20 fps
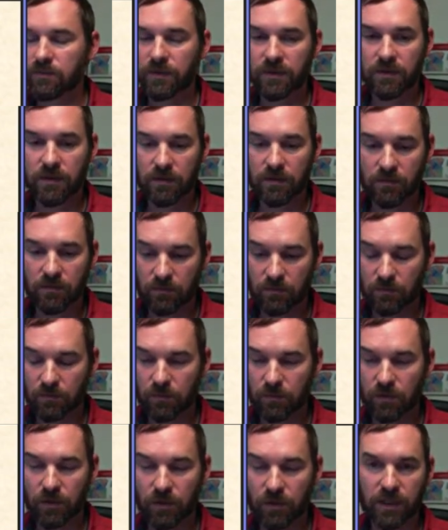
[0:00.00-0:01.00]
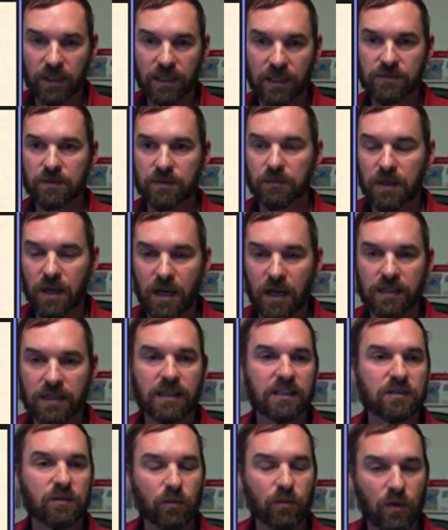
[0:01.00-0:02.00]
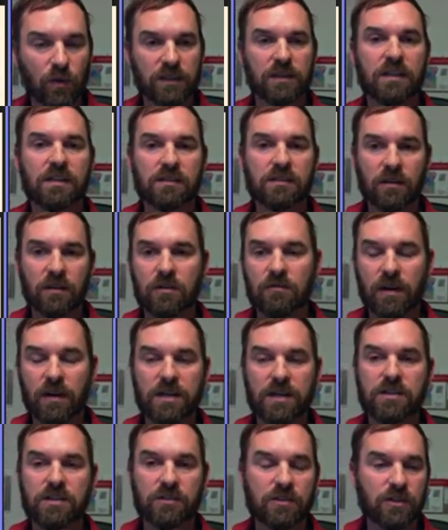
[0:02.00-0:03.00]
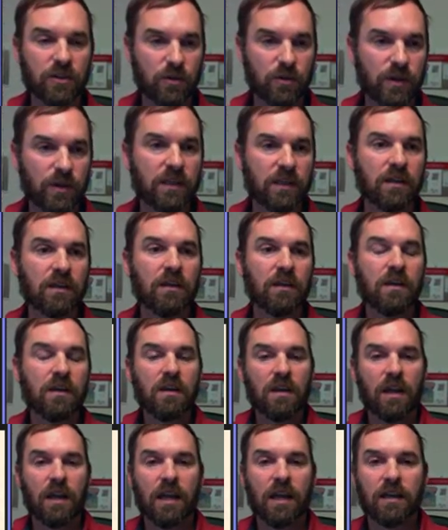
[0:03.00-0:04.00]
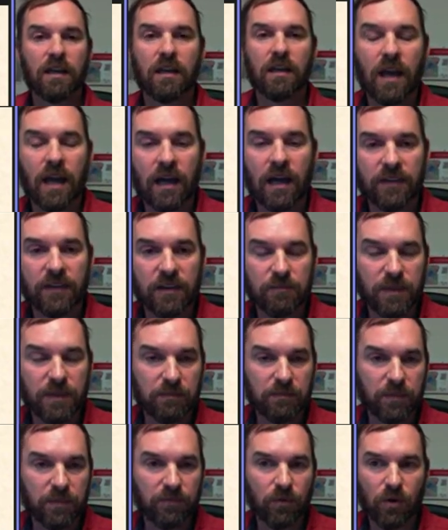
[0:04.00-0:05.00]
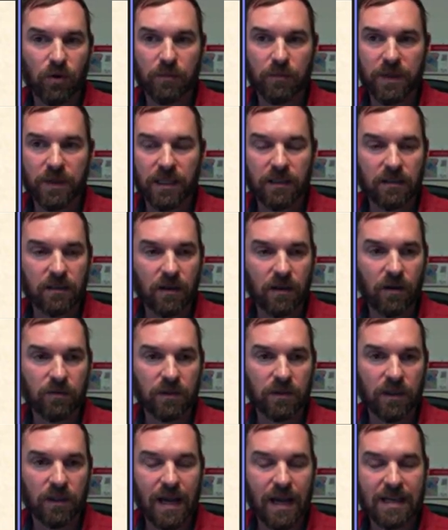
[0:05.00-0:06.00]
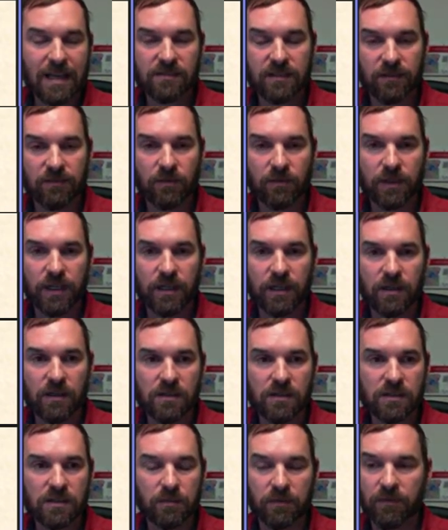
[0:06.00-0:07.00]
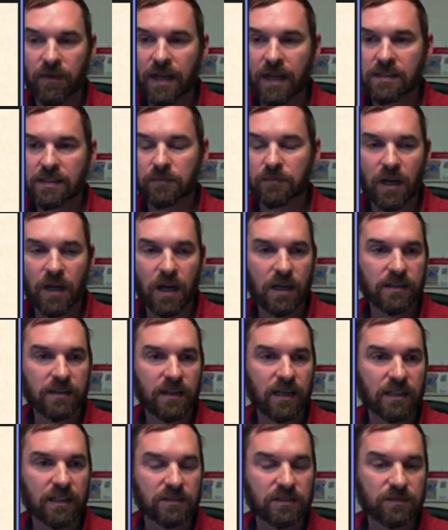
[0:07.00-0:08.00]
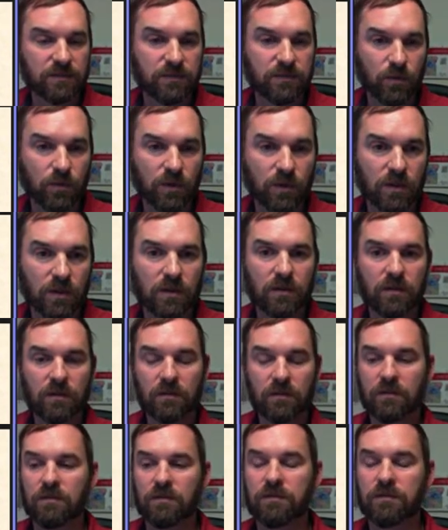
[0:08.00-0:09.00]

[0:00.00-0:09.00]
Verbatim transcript: We really want to give some context on what these herd ranges are doing and how they've been performing over the last several years to provide some context for